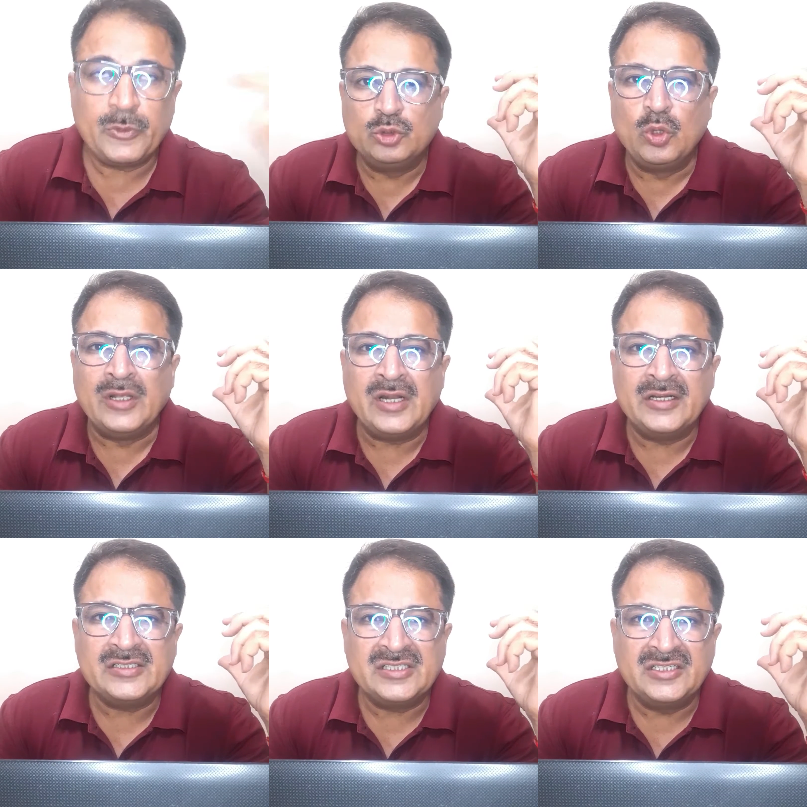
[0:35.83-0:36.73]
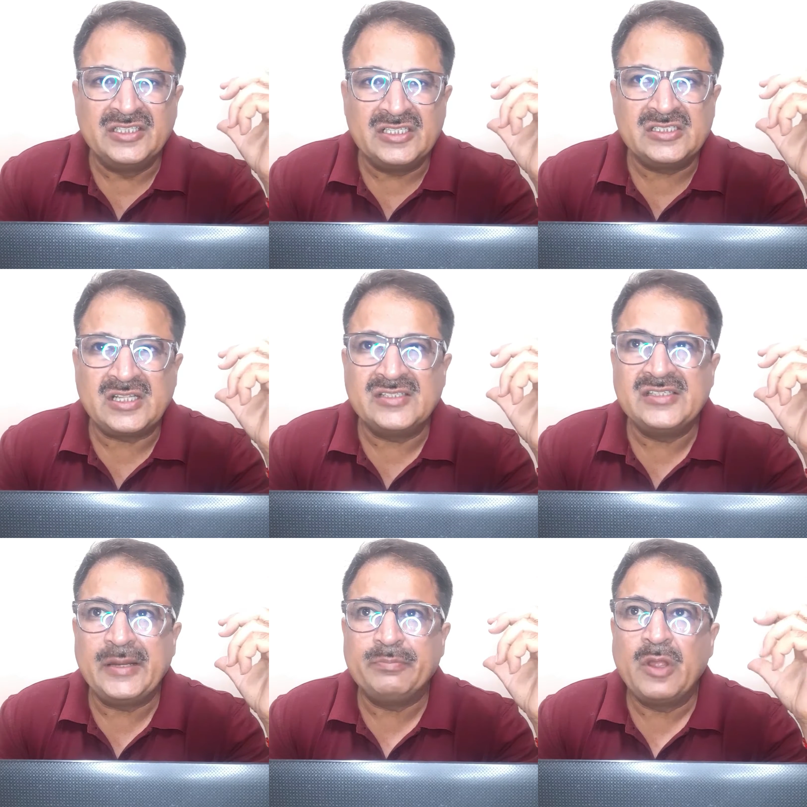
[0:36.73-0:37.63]
To understand this
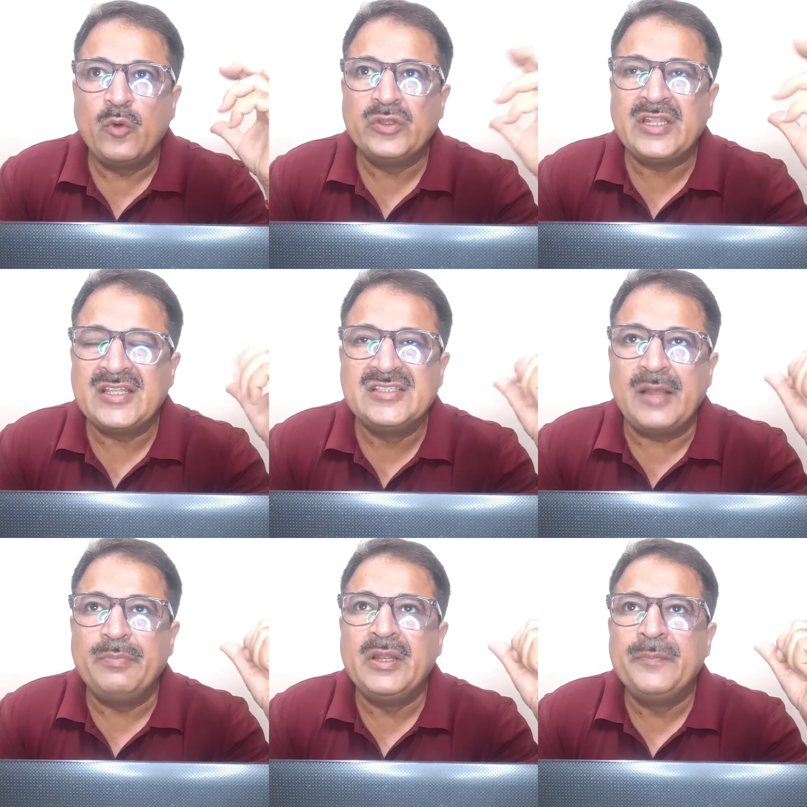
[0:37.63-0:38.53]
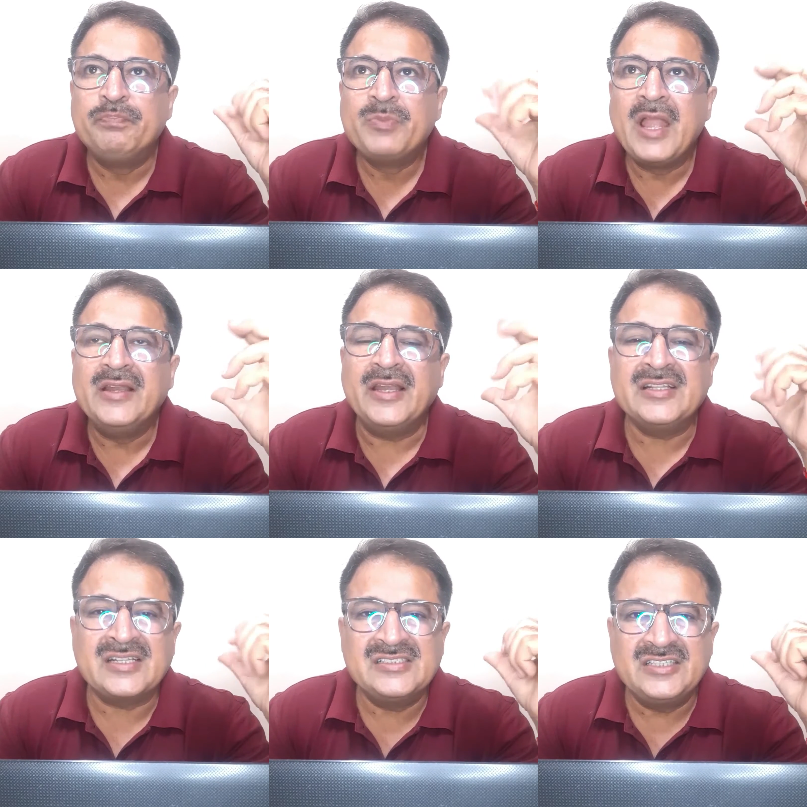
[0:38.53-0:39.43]
concept with an example, let
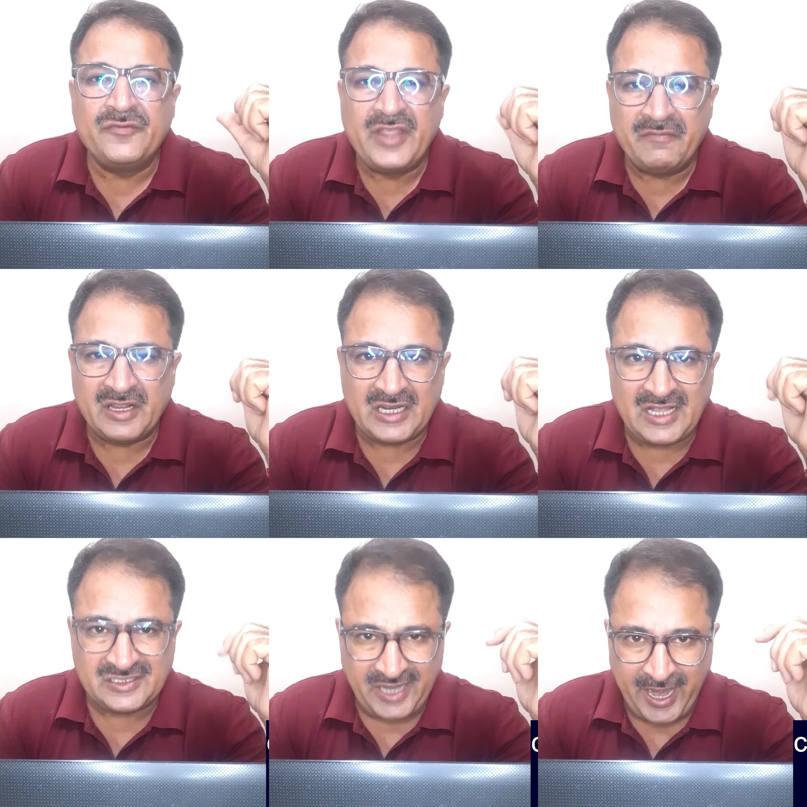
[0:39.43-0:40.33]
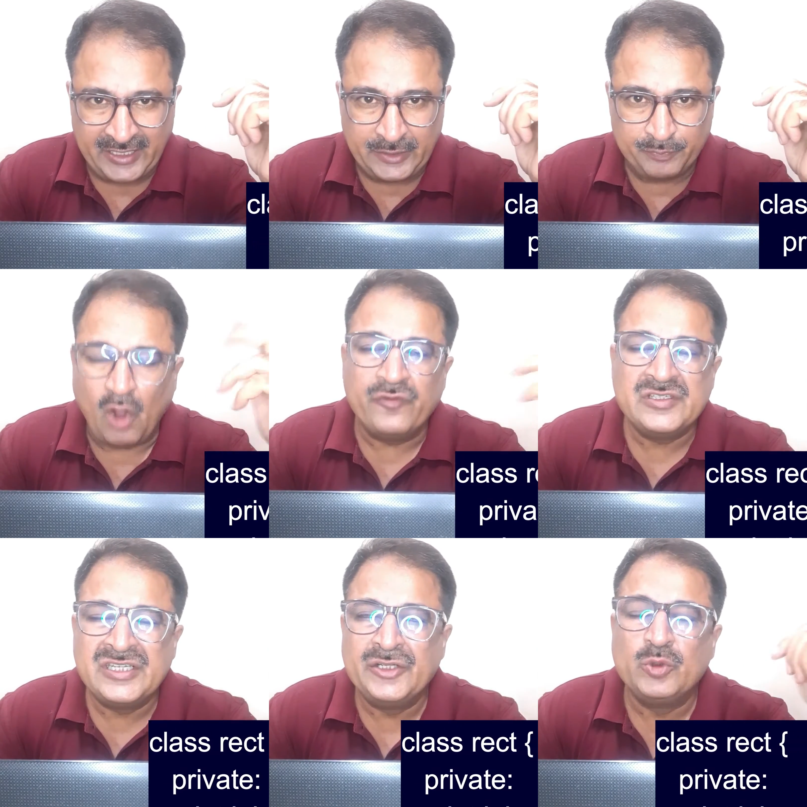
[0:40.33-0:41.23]
us consider we have a class rect,
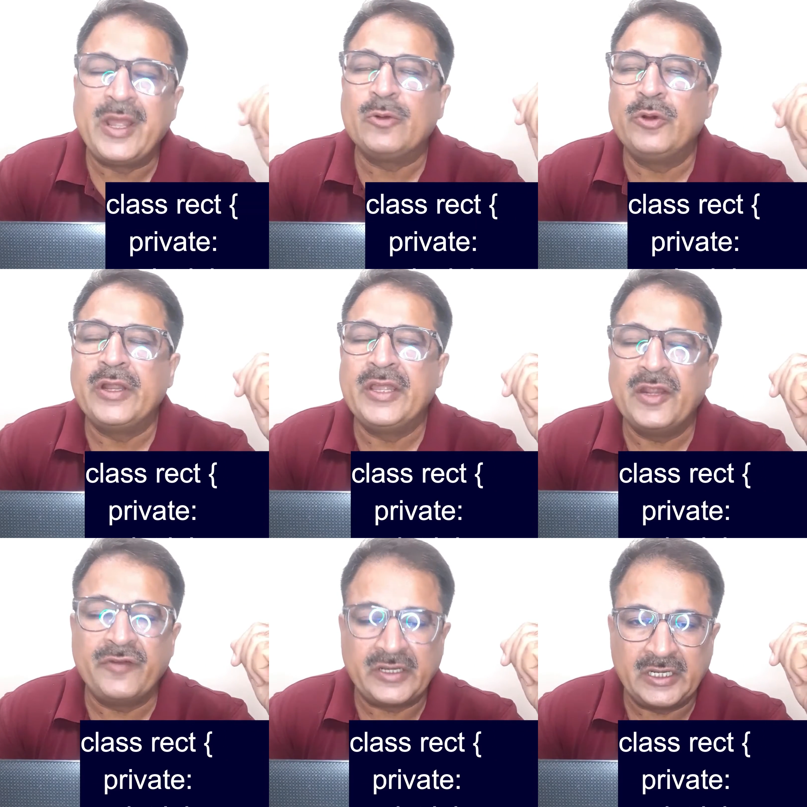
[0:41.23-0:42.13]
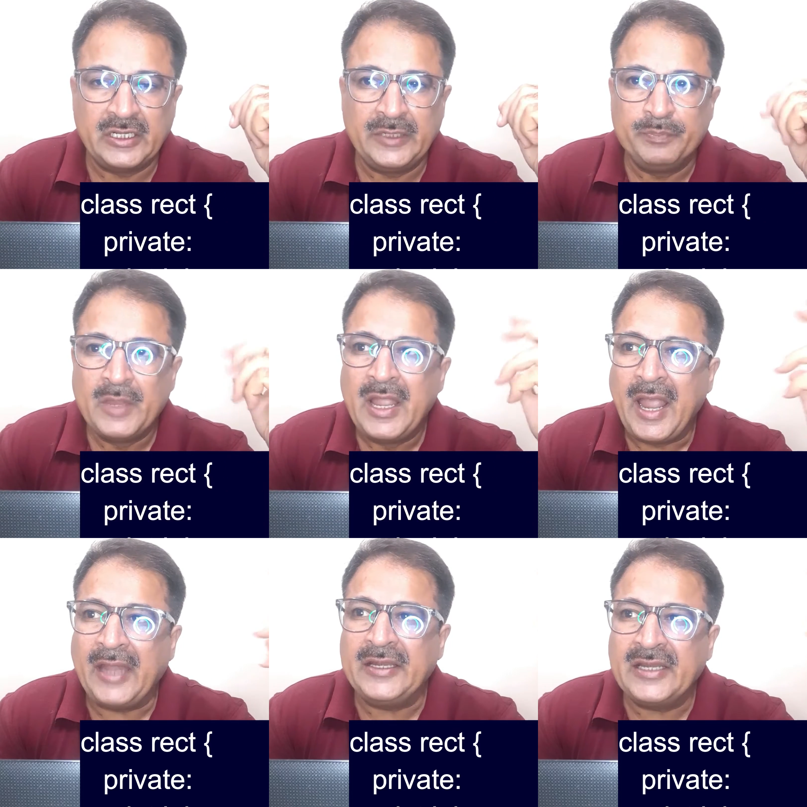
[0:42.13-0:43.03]
obviously to calculate area of rectangle,
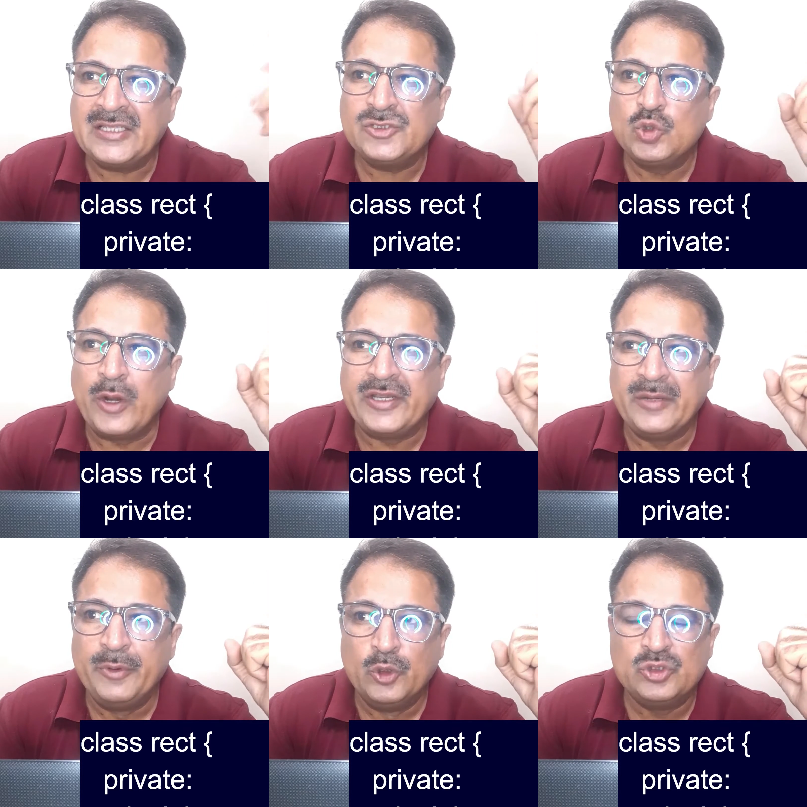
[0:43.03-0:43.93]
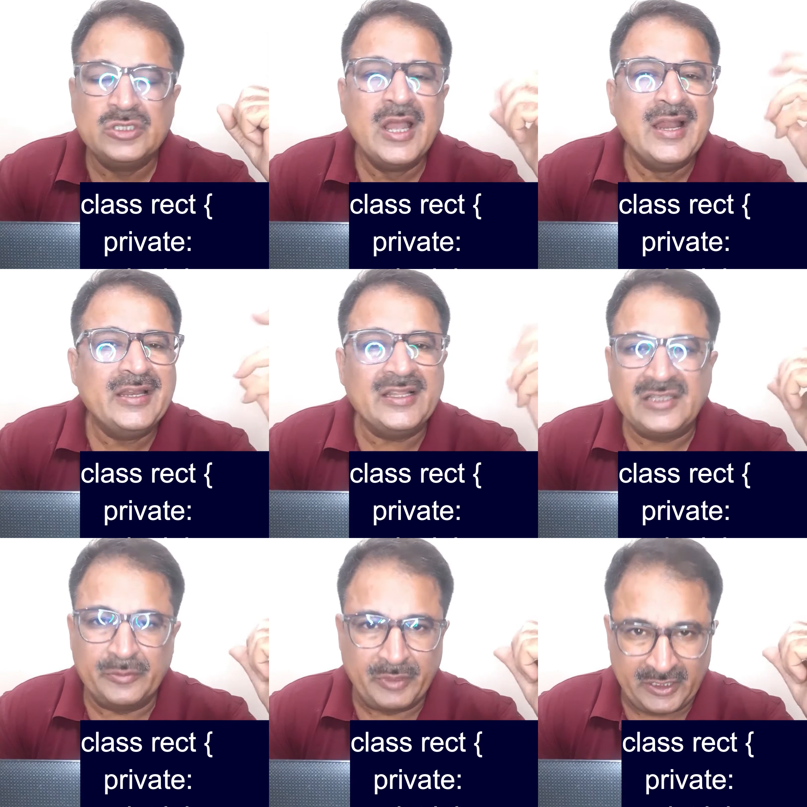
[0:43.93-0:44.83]
and it has two attributes, length
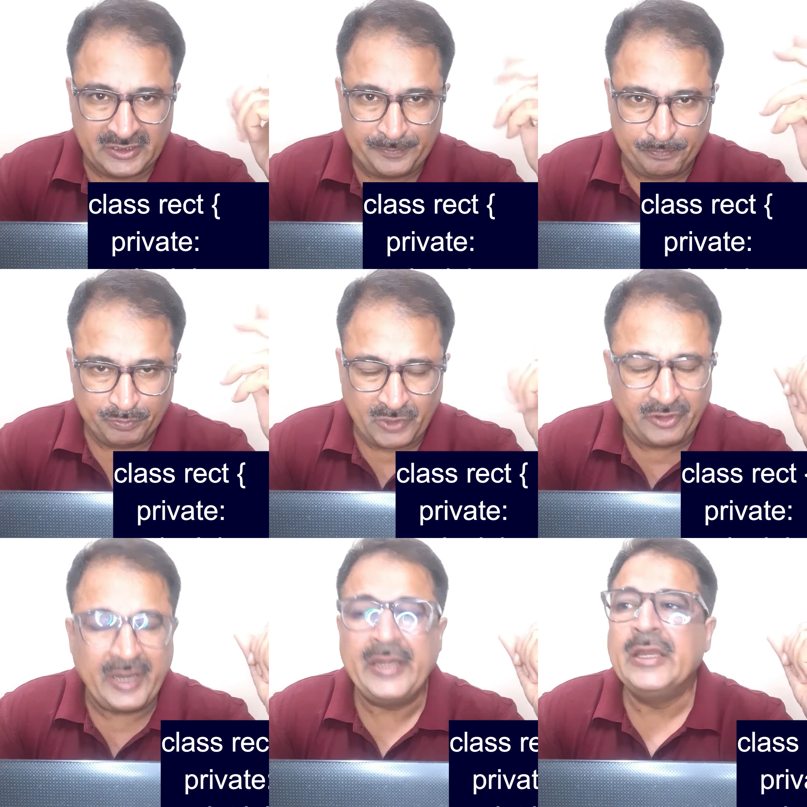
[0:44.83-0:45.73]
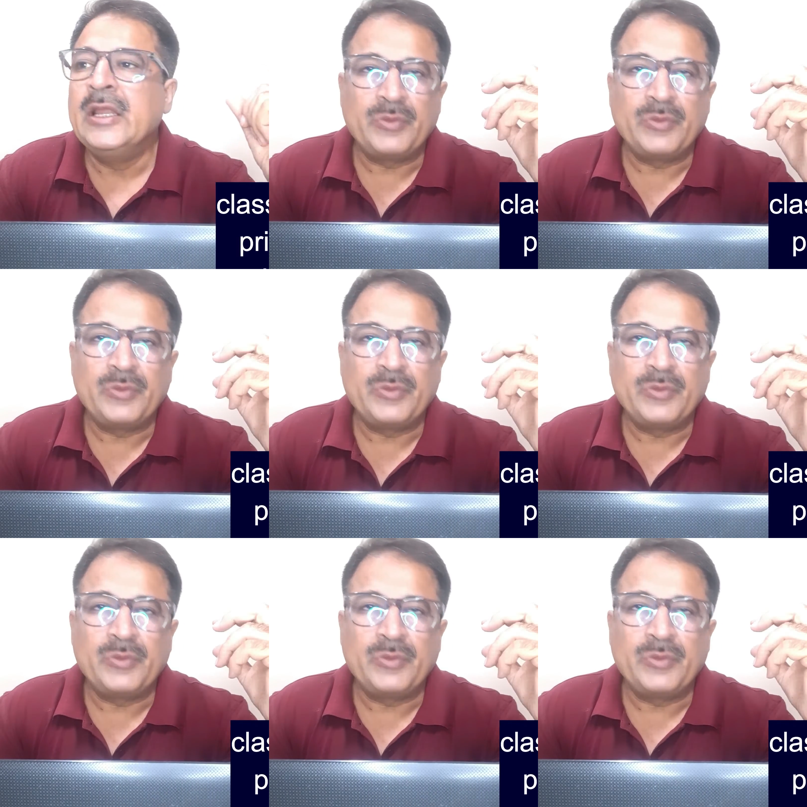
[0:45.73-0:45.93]
and breadth, right?